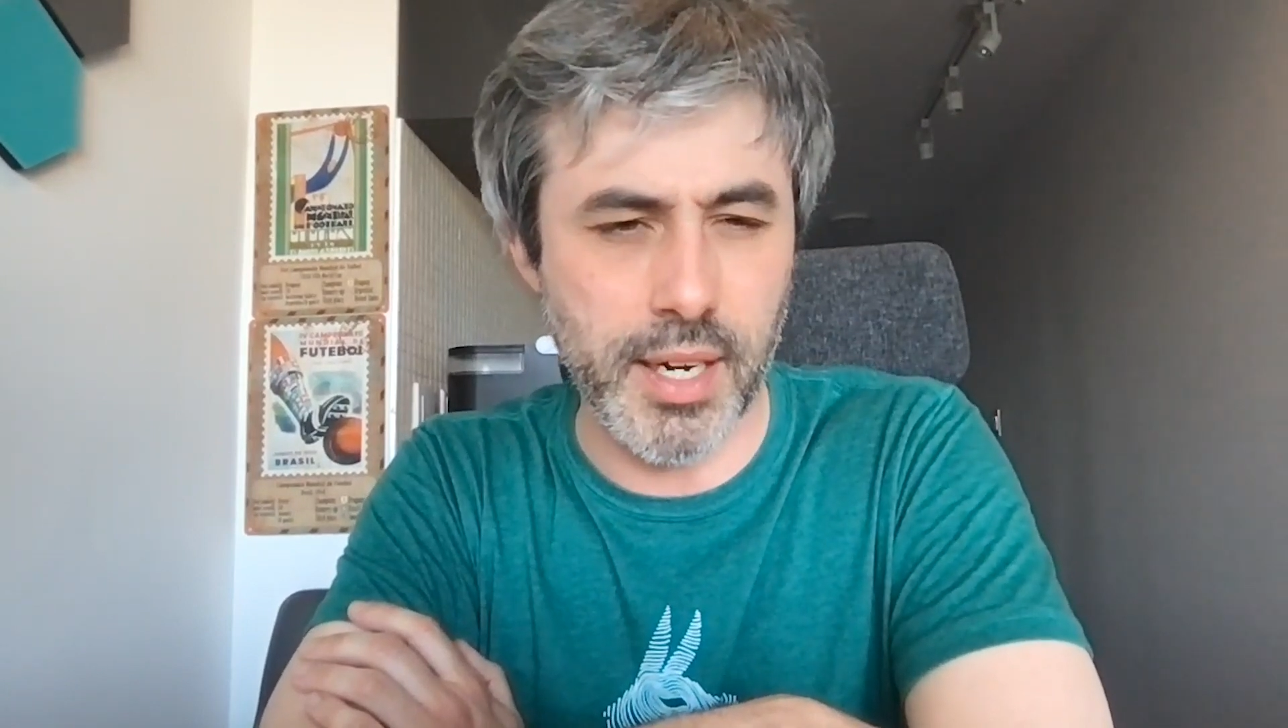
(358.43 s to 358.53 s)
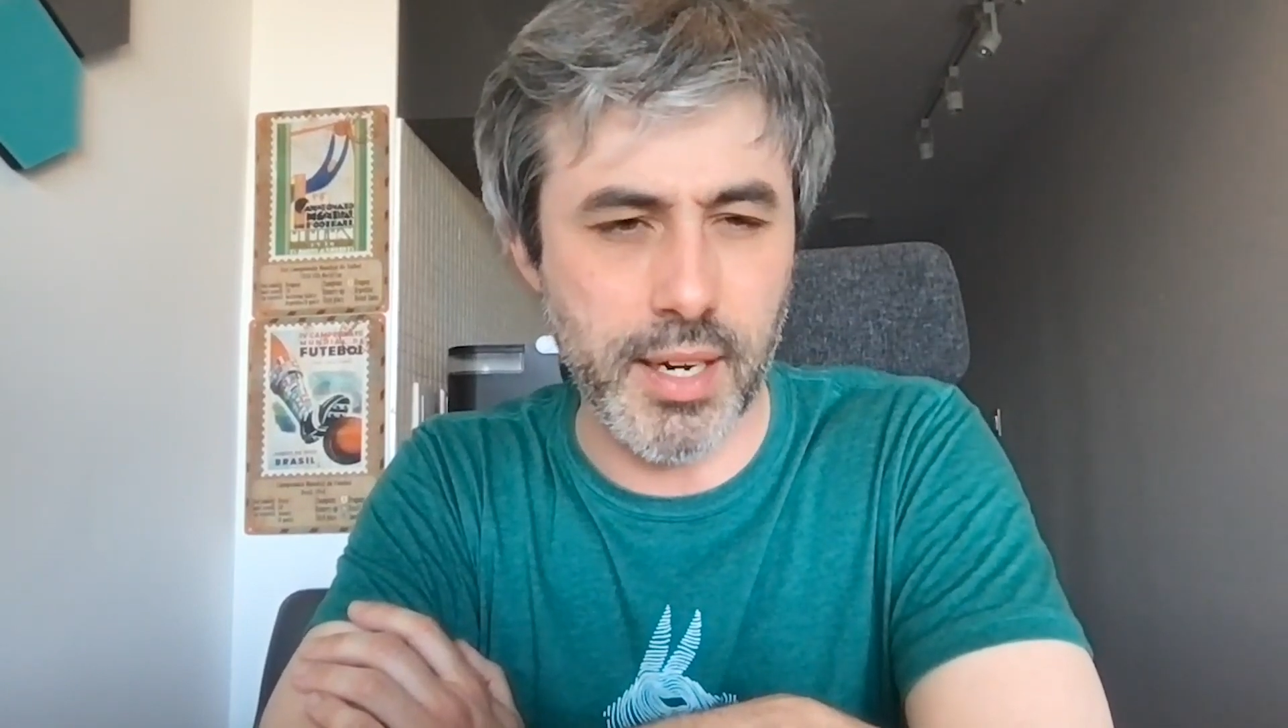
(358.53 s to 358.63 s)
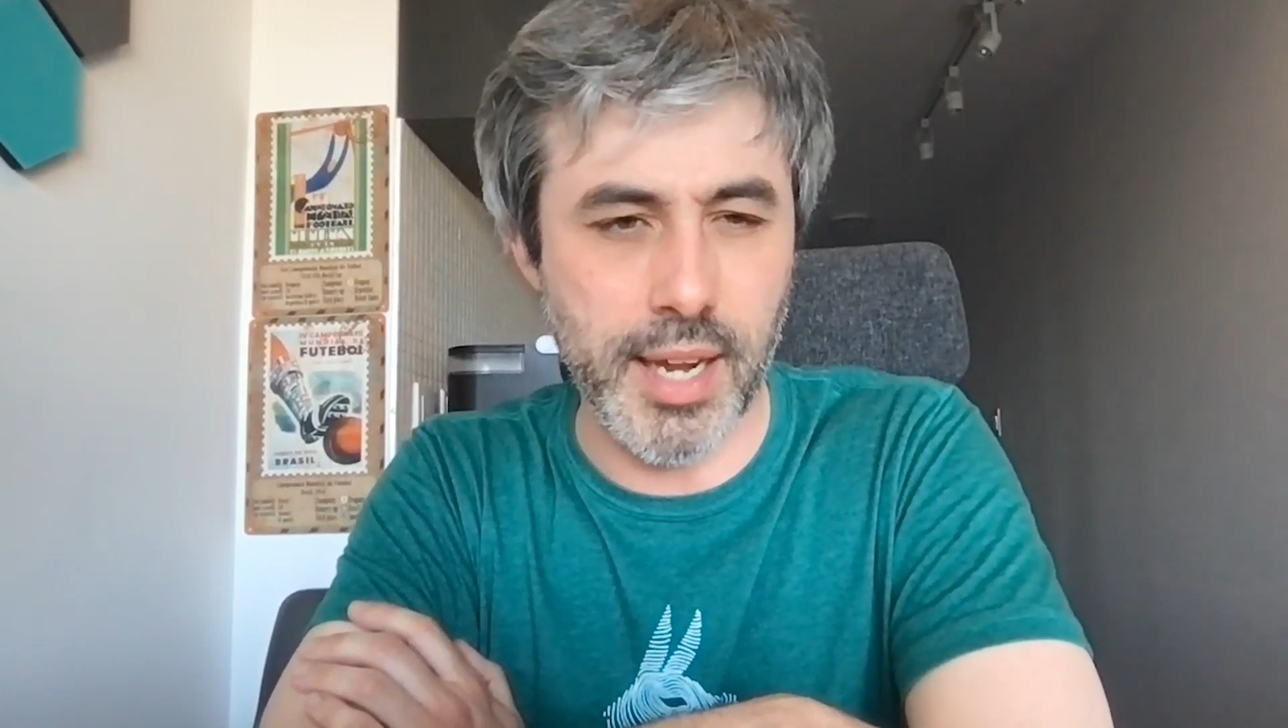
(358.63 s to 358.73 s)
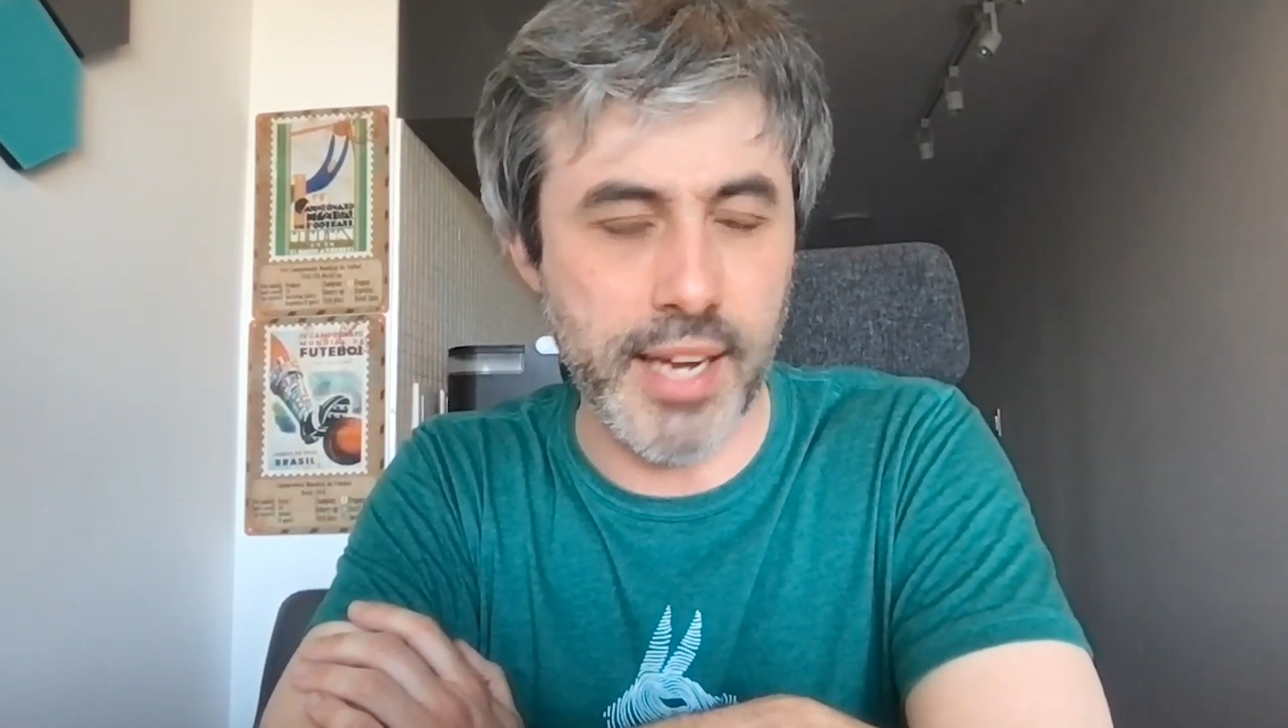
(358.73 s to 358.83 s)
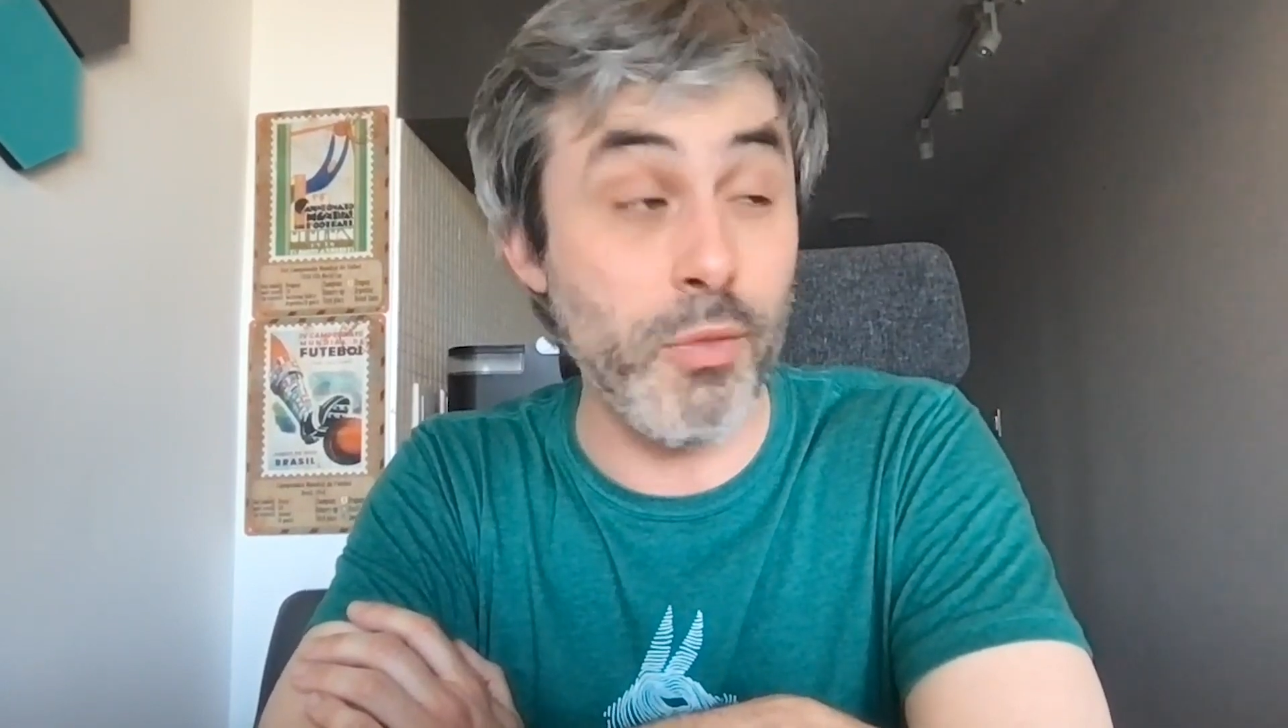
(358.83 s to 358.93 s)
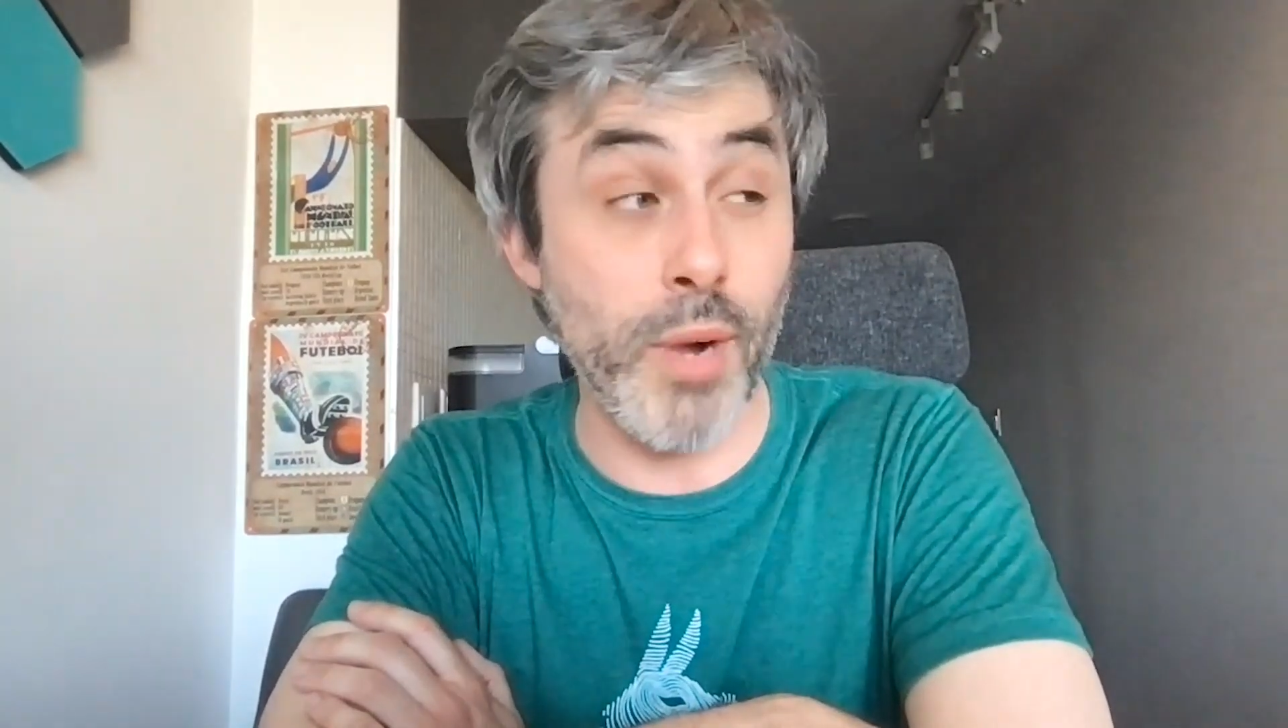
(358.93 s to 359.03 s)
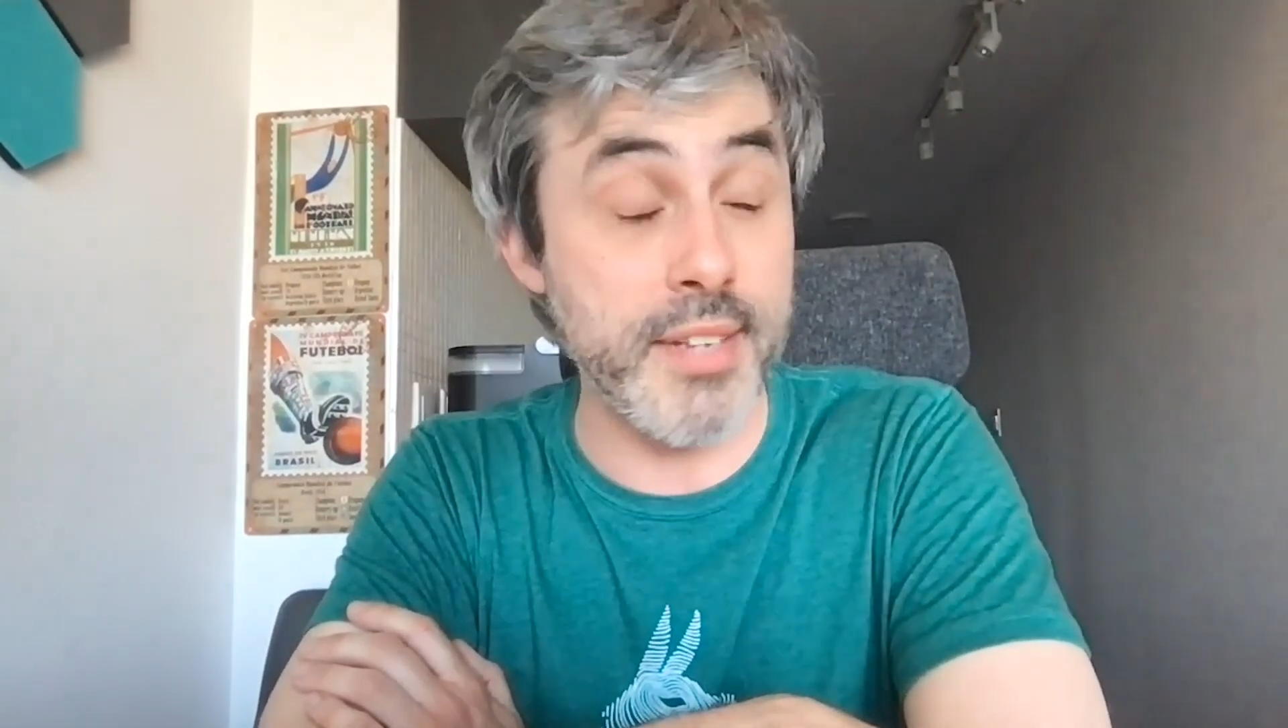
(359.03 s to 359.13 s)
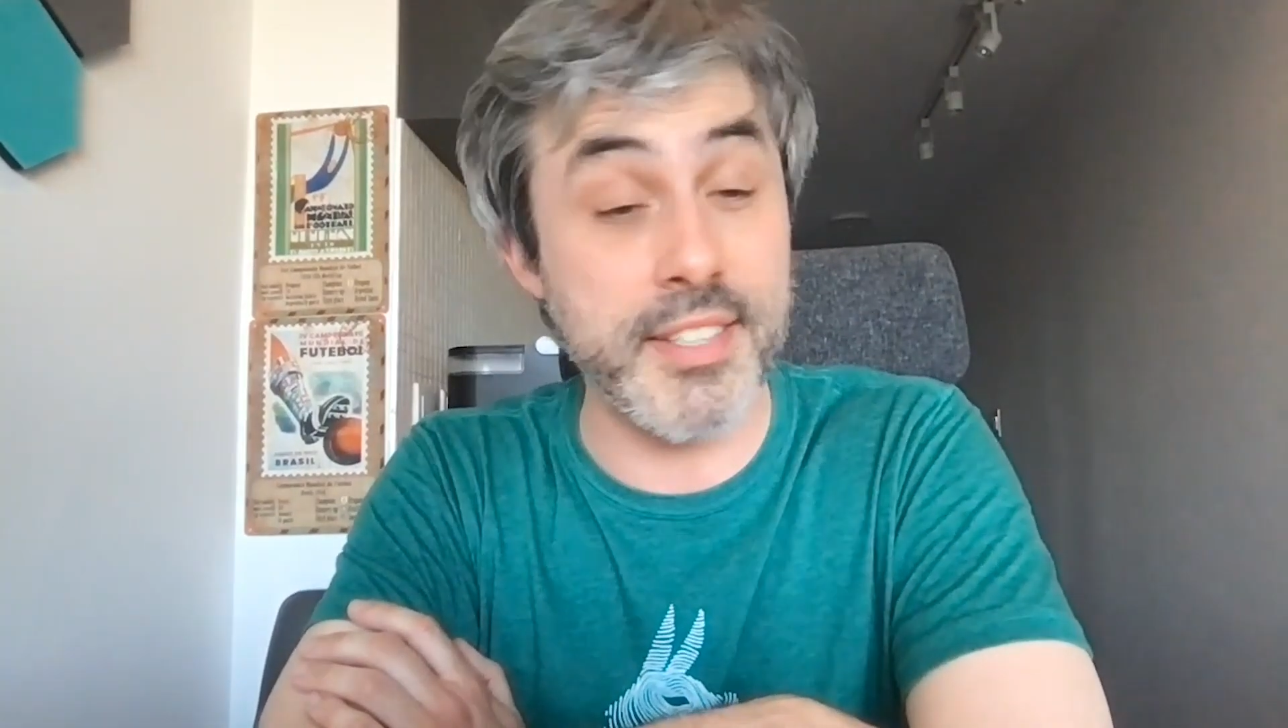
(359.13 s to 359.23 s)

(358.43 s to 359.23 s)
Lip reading: I didn't watch.